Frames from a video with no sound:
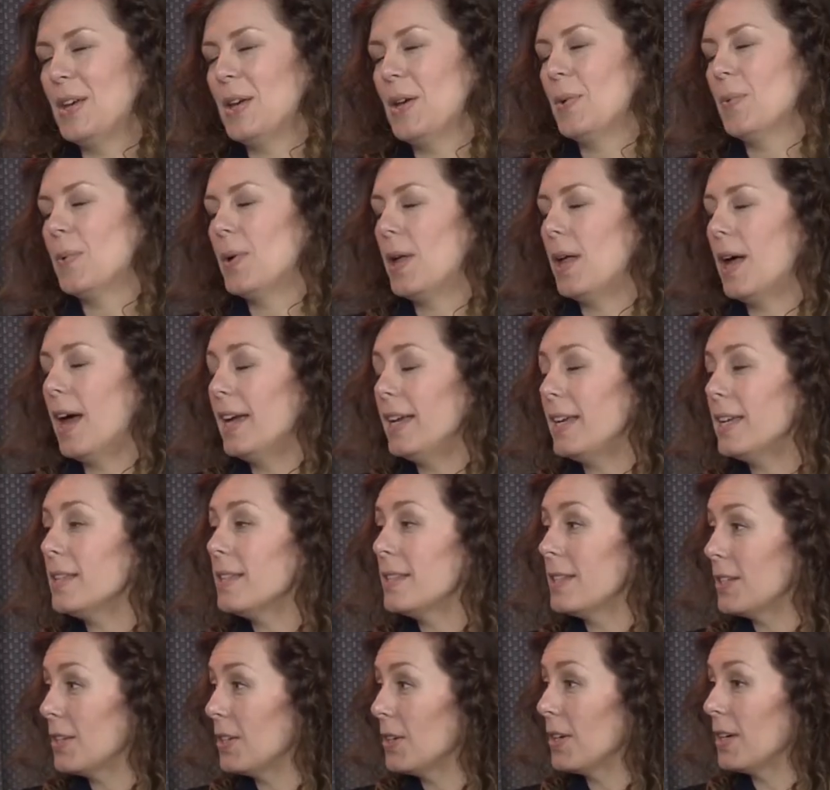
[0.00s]
Well, I
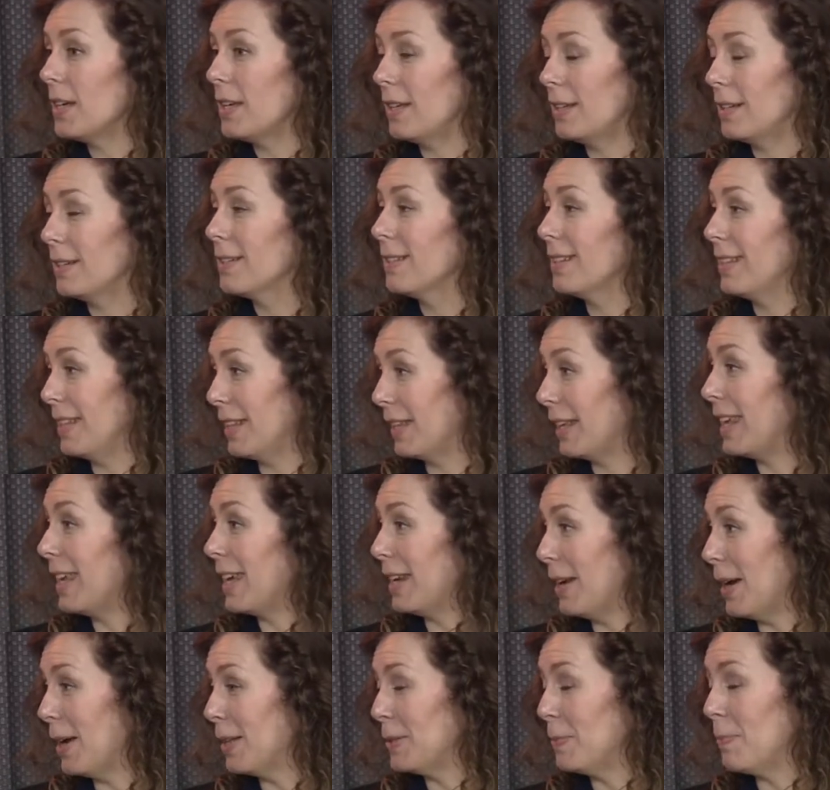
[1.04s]
consider it the
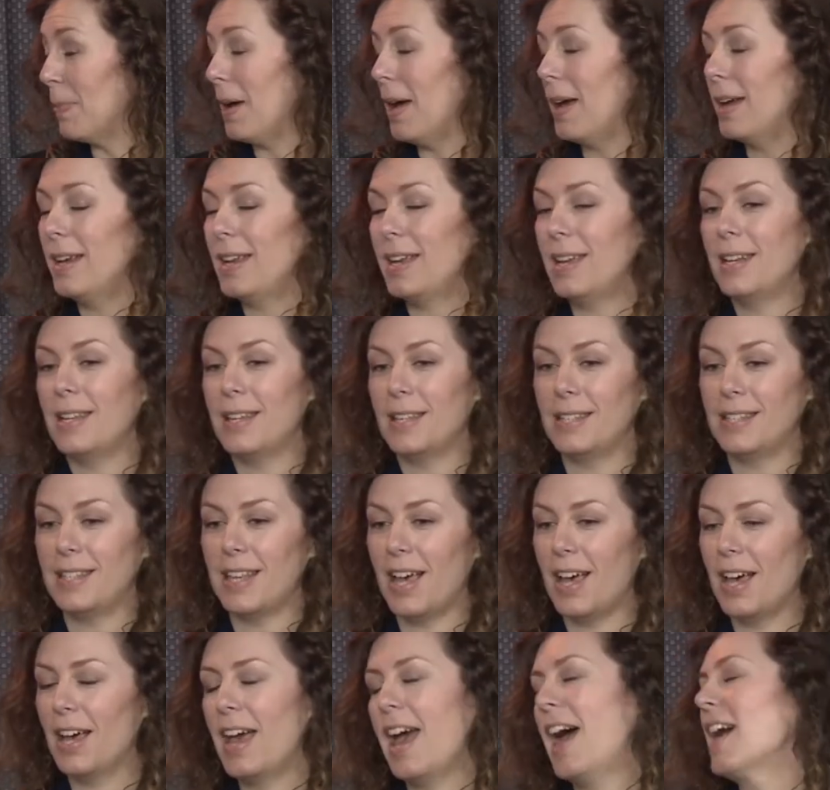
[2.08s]
kid hotspot. It is
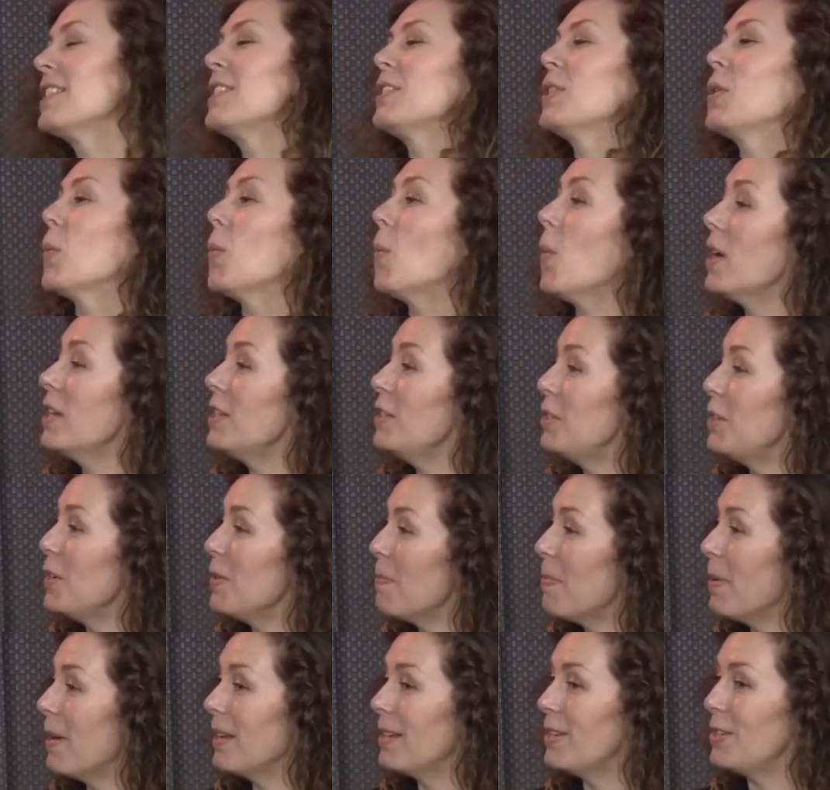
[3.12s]
has the 1-2
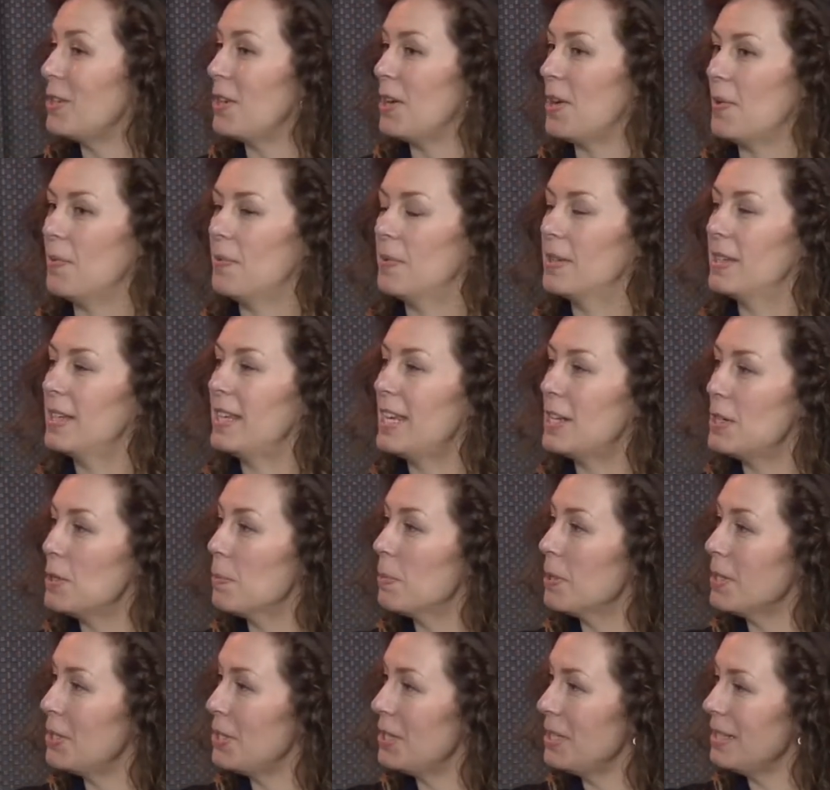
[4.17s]
punch of Kinder
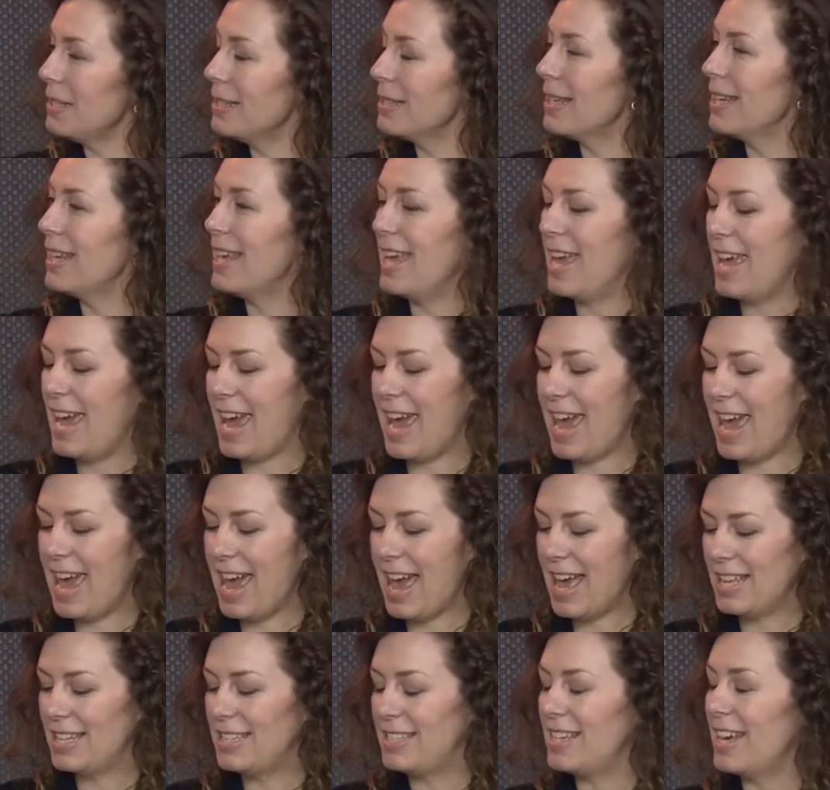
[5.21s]
Britches
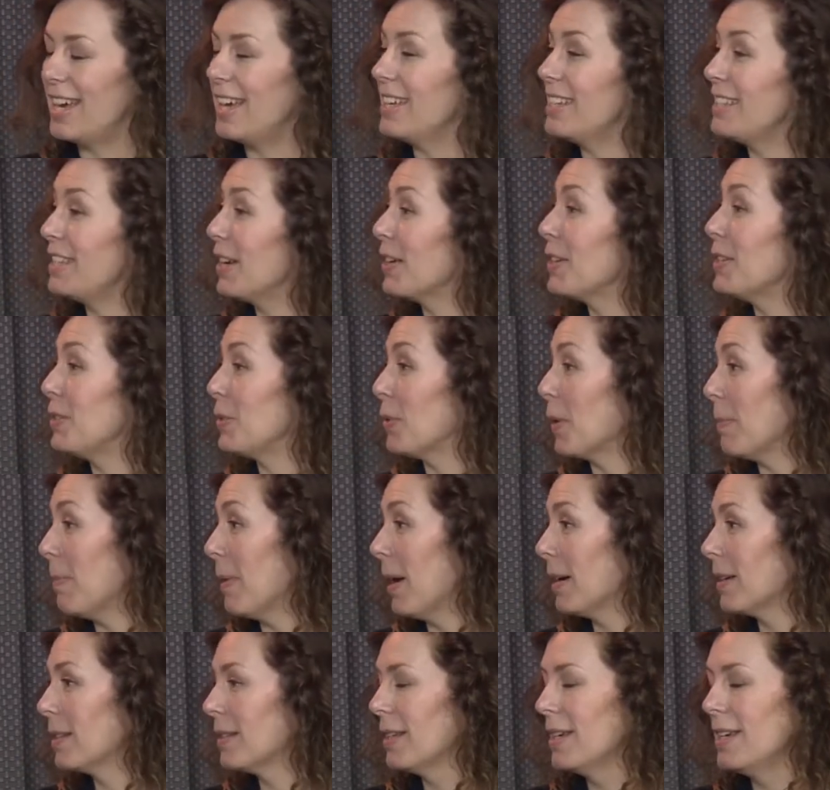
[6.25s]
and Terry's Toy
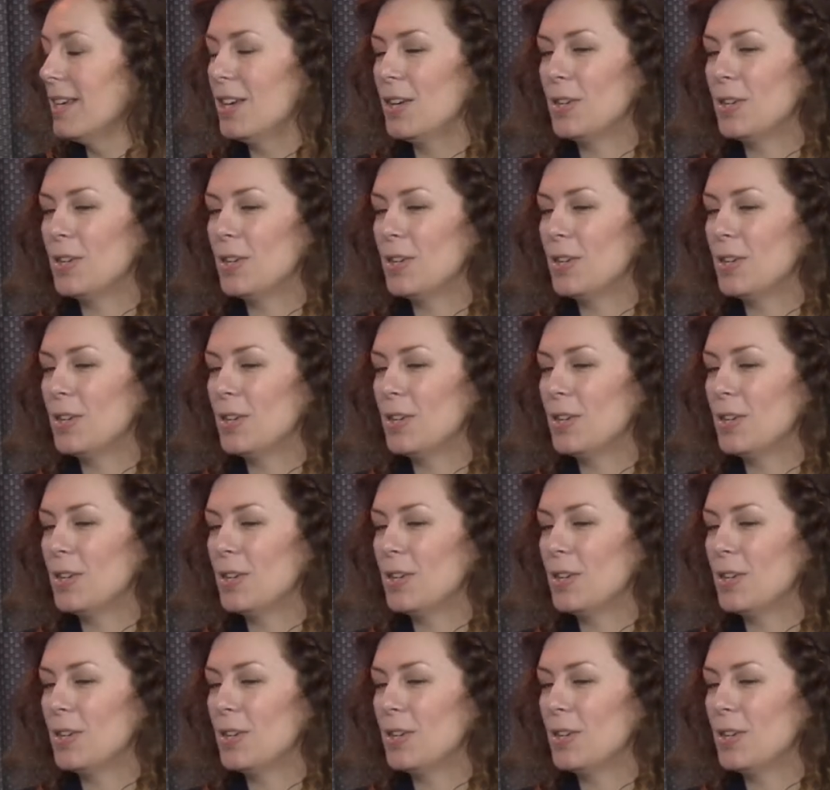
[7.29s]
Box.